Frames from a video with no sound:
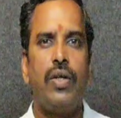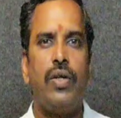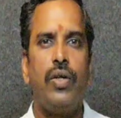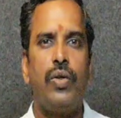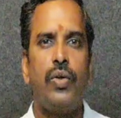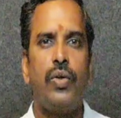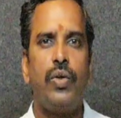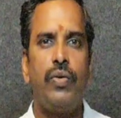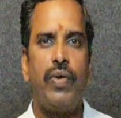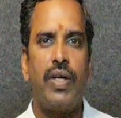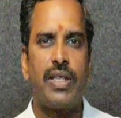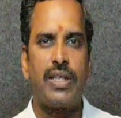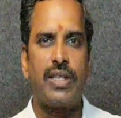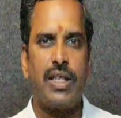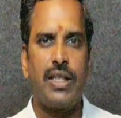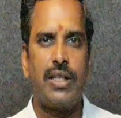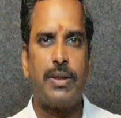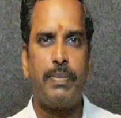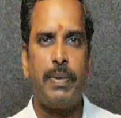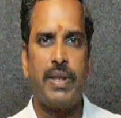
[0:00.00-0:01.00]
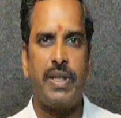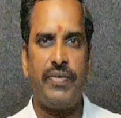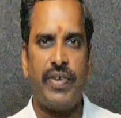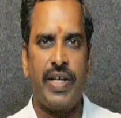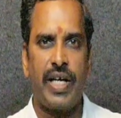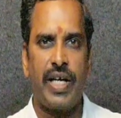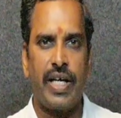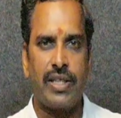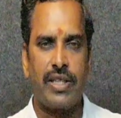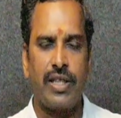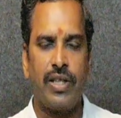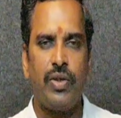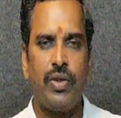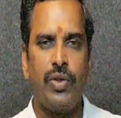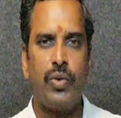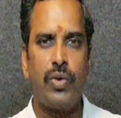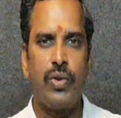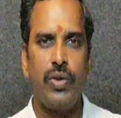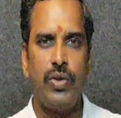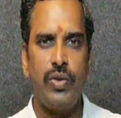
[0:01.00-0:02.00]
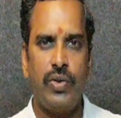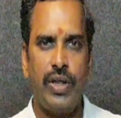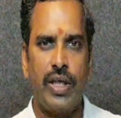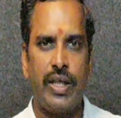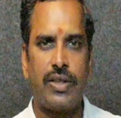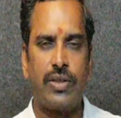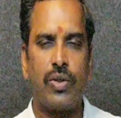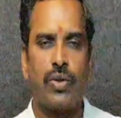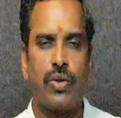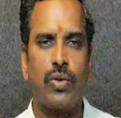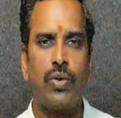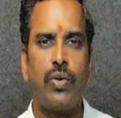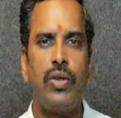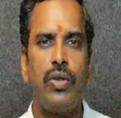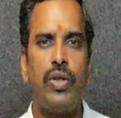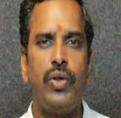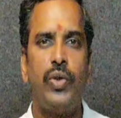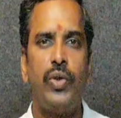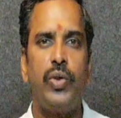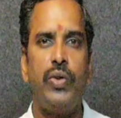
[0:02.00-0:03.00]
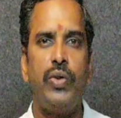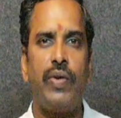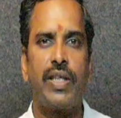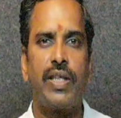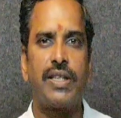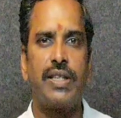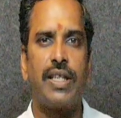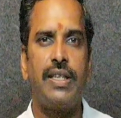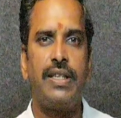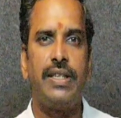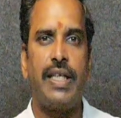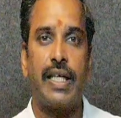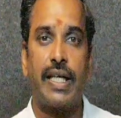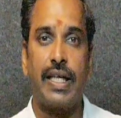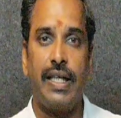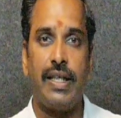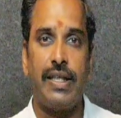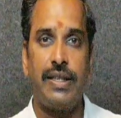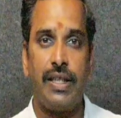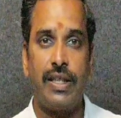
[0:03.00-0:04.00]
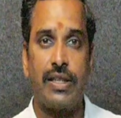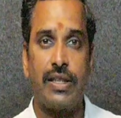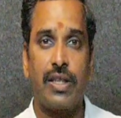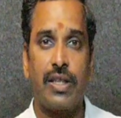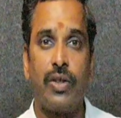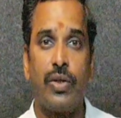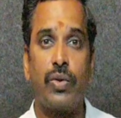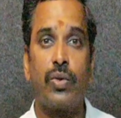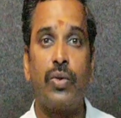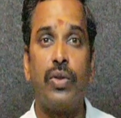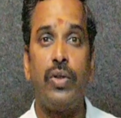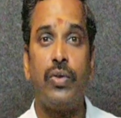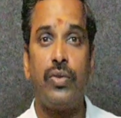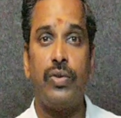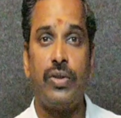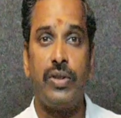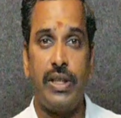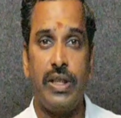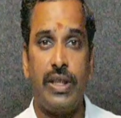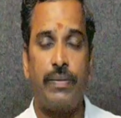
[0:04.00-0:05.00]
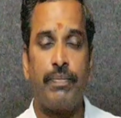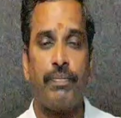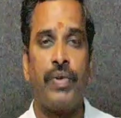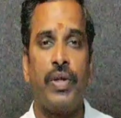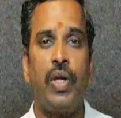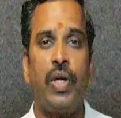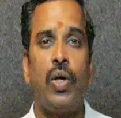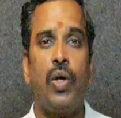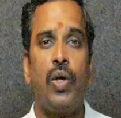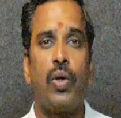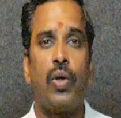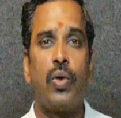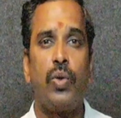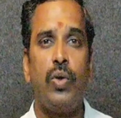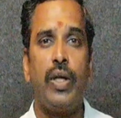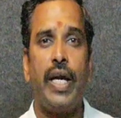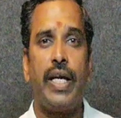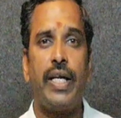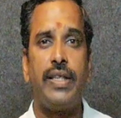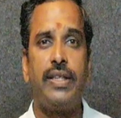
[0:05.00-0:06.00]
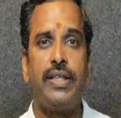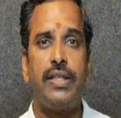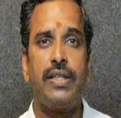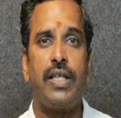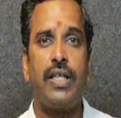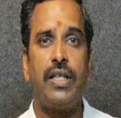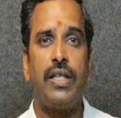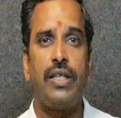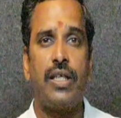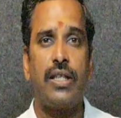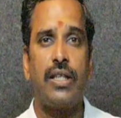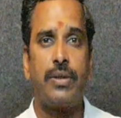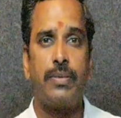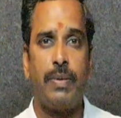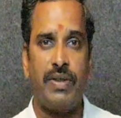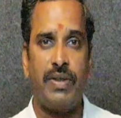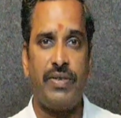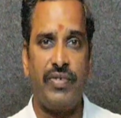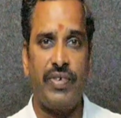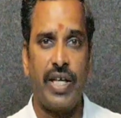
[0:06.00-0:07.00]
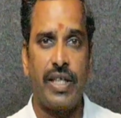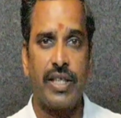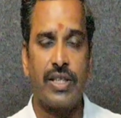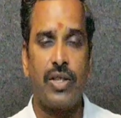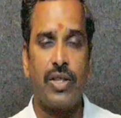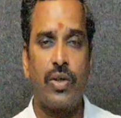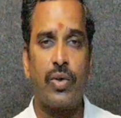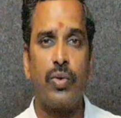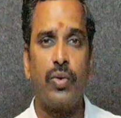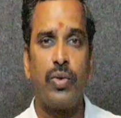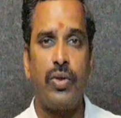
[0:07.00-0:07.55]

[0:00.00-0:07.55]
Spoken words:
universal specification, rule US, rule universal generalization, rule UG, rule existential specification, rule